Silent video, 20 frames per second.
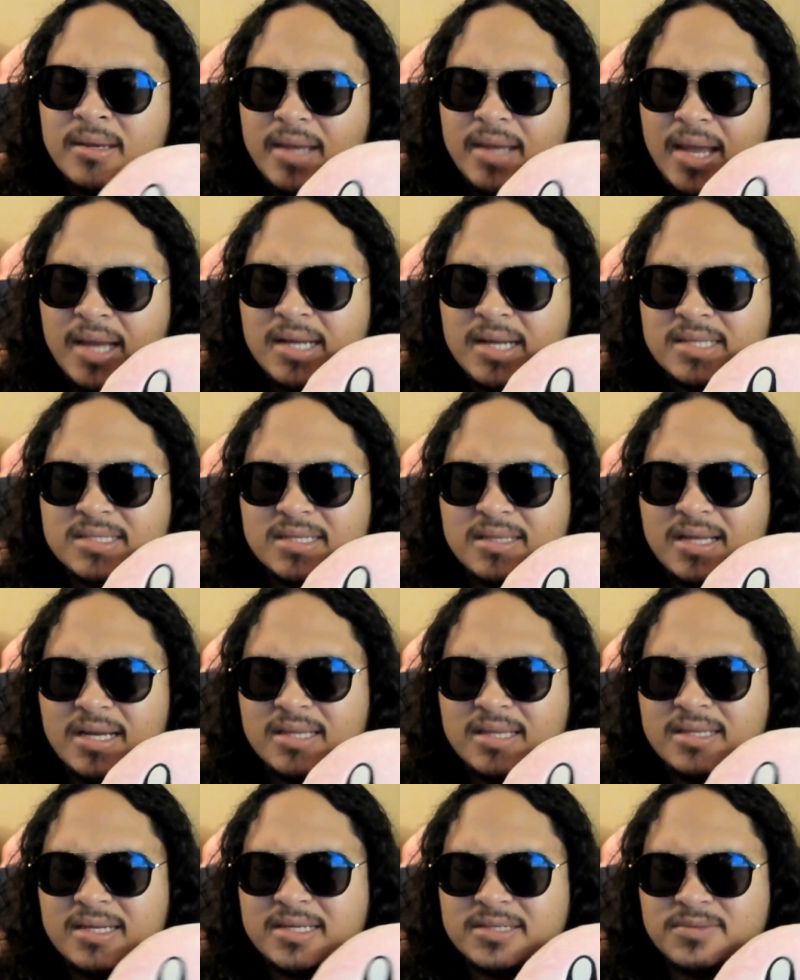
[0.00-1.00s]
And it's a
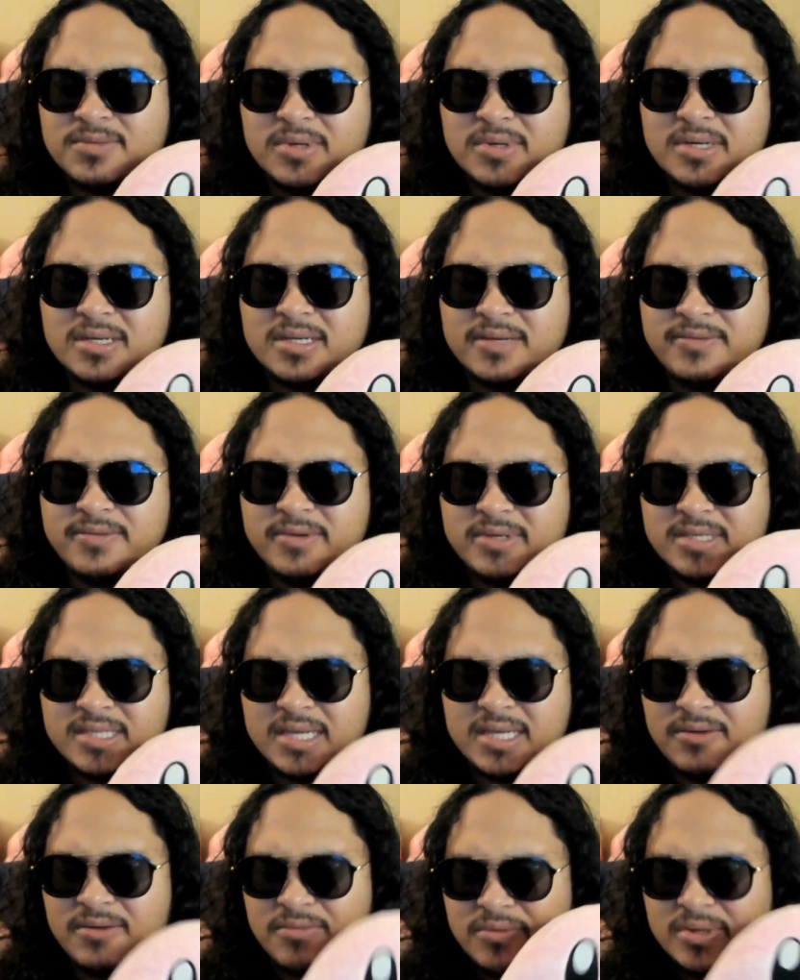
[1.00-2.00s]
lot less work if you just
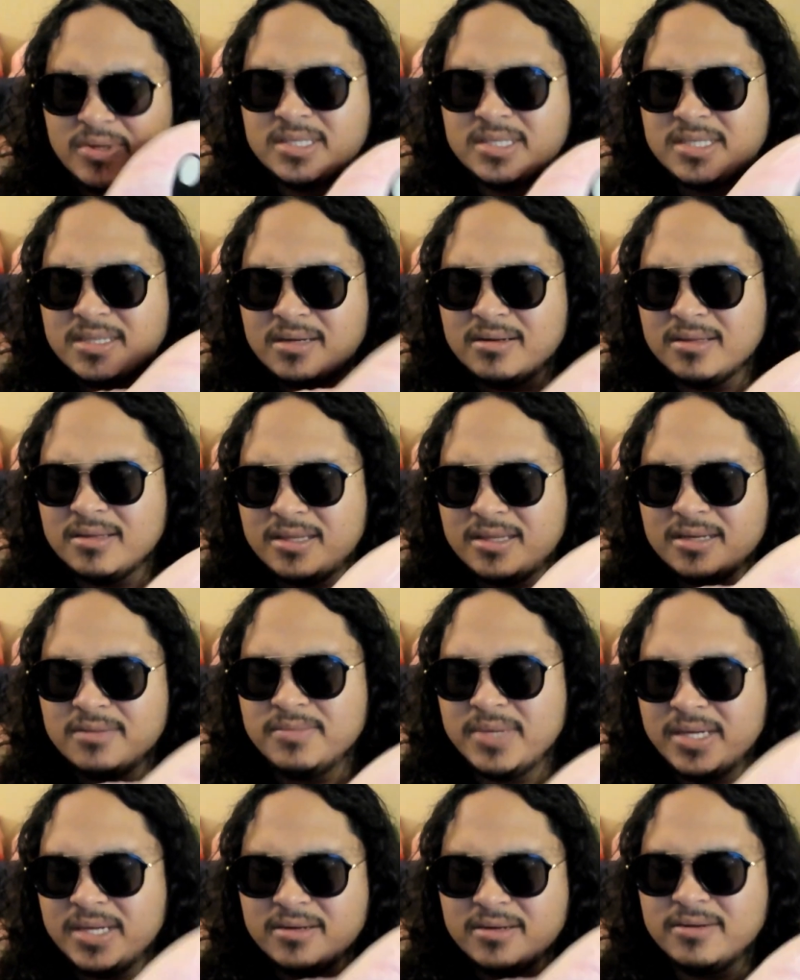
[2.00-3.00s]
have one solid
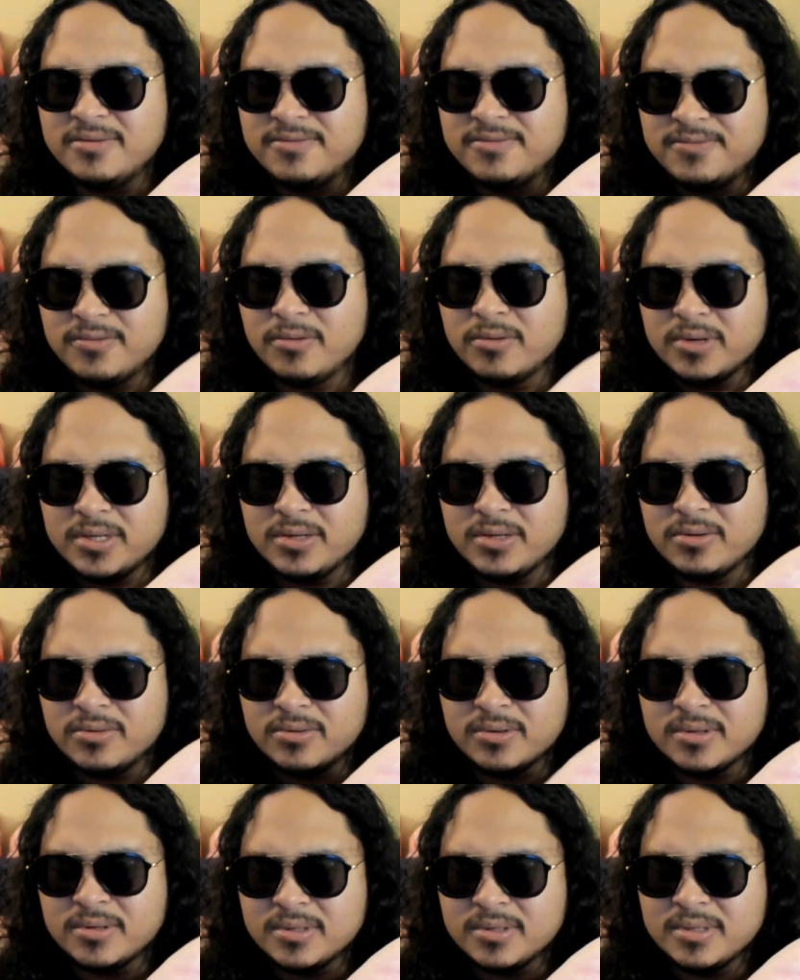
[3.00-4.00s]
thumbnail for
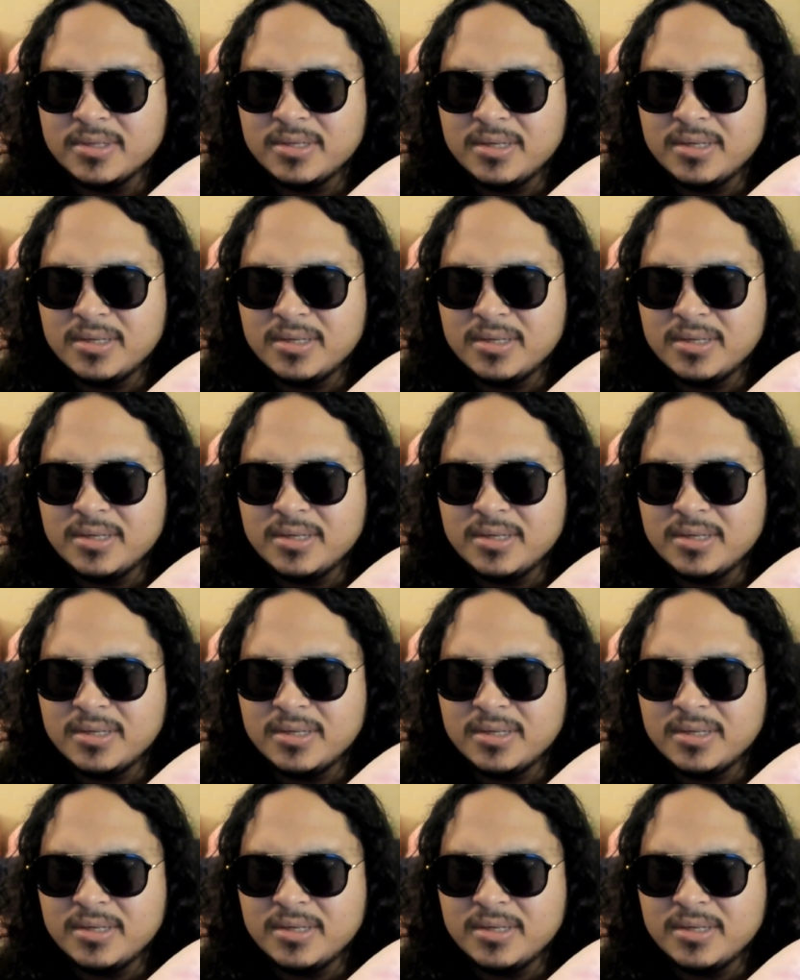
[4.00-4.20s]
your